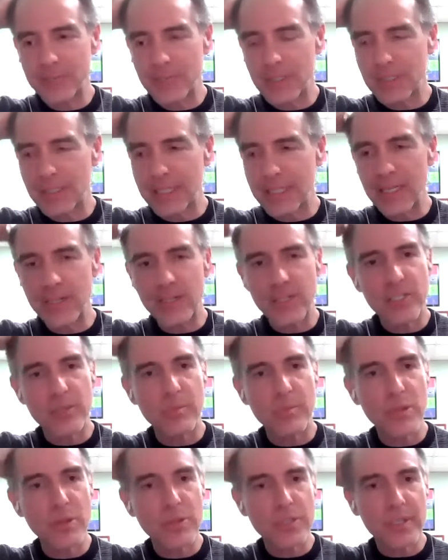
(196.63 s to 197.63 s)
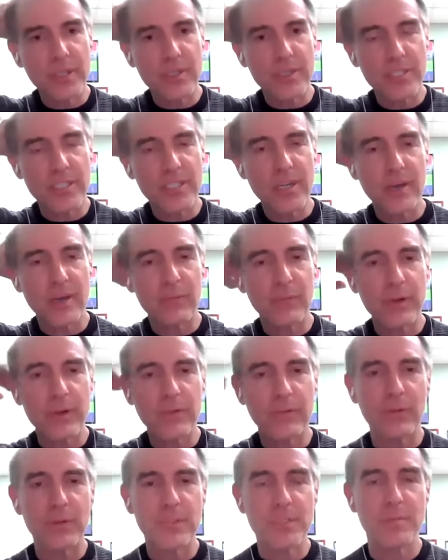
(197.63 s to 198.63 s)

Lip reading: leads to music discovery for